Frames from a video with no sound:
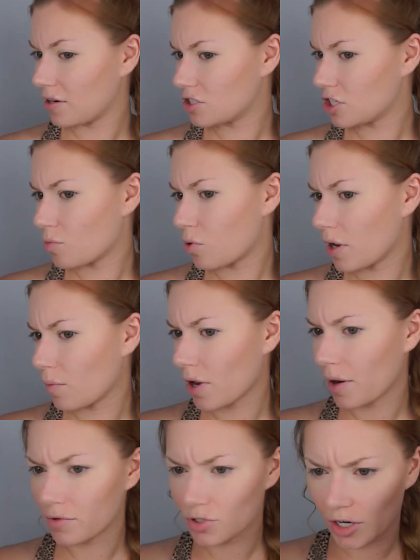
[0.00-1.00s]
to the point where I
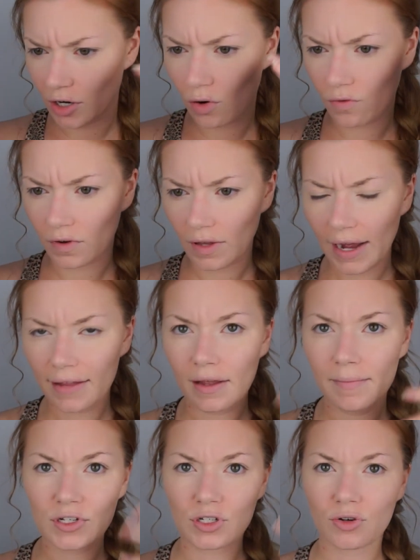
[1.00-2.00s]
was trying to overline them
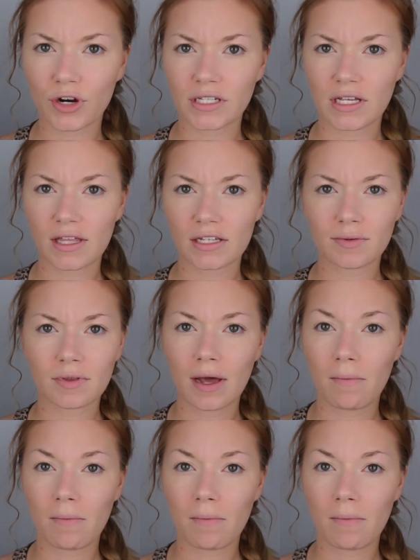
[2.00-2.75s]
and do crazy things with them,